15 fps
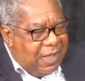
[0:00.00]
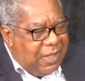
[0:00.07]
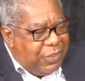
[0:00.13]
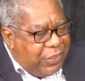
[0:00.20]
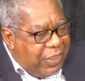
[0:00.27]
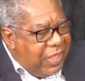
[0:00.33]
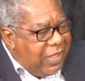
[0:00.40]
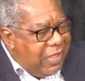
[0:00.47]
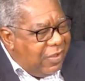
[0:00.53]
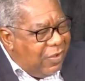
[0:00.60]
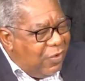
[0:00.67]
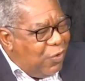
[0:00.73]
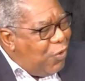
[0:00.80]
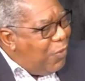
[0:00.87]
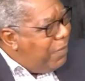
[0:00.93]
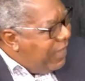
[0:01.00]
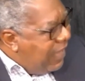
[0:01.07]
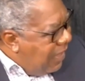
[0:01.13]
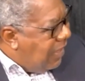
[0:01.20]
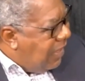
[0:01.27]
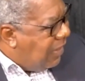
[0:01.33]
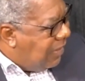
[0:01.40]
I think O.B.
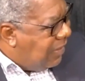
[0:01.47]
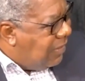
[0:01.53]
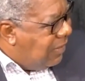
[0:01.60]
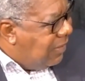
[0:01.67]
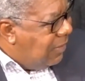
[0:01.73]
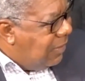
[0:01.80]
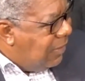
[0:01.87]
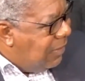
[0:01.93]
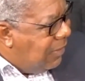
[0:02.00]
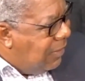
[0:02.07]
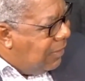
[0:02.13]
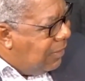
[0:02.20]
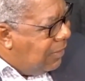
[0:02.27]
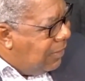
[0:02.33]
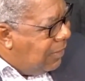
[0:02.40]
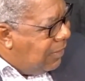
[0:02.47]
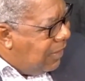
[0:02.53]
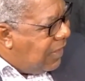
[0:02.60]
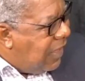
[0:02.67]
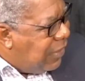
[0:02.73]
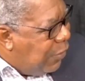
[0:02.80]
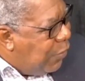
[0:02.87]
Elliott,
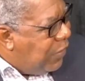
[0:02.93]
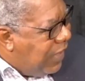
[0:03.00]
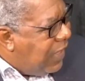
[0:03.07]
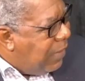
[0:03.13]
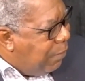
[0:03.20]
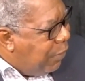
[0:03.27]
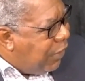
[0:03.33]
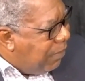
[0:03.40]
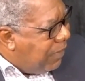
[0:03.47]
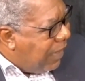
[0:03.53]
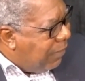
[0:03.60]
that's who did put up